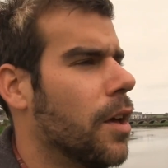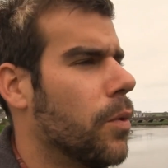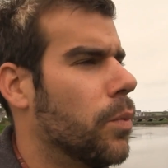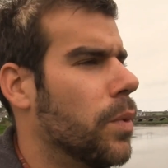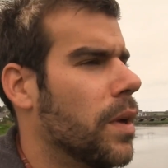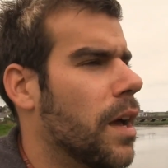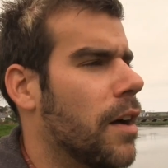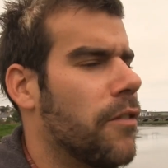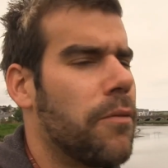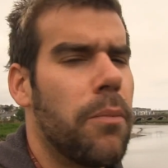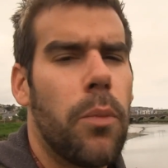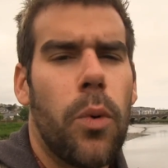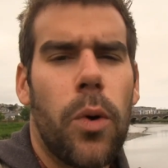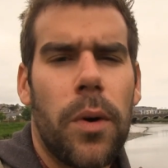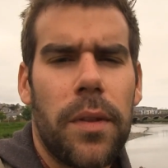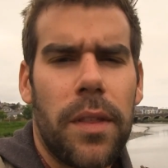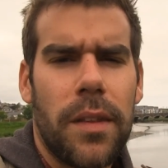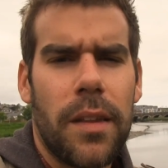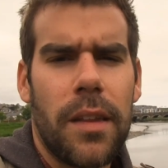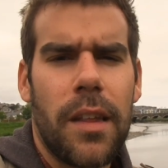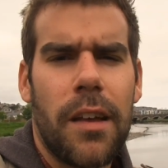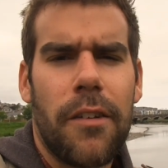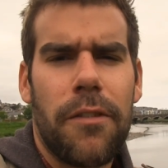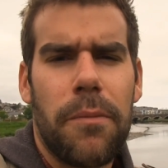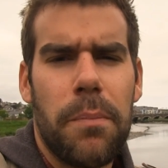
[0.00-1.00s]
We have more
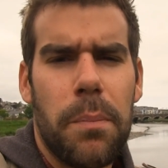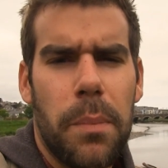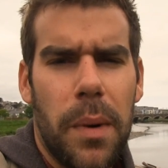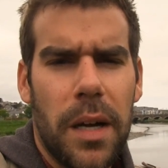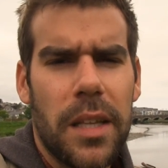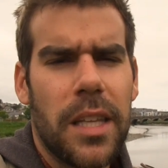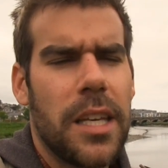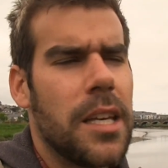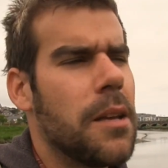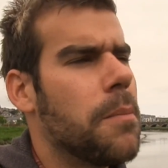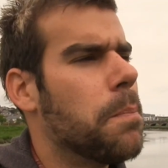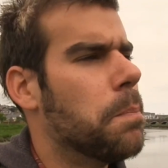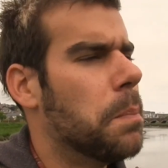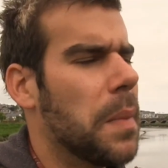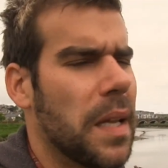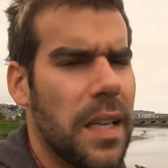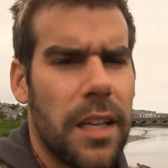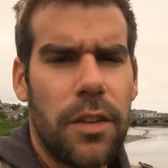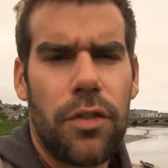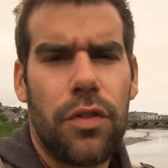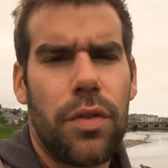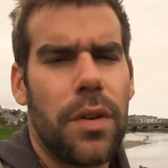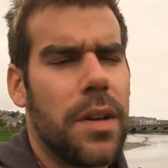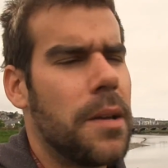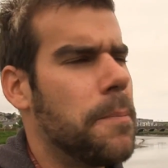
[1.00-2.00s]
than enough money,
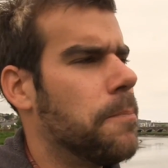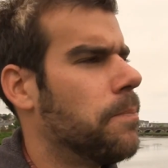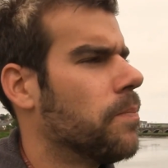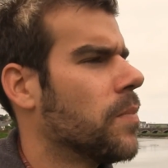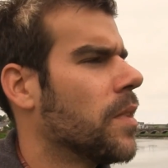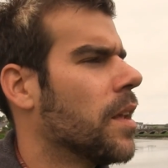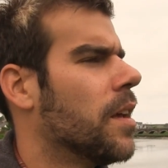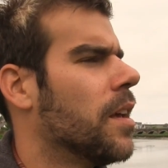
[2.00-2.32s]
military,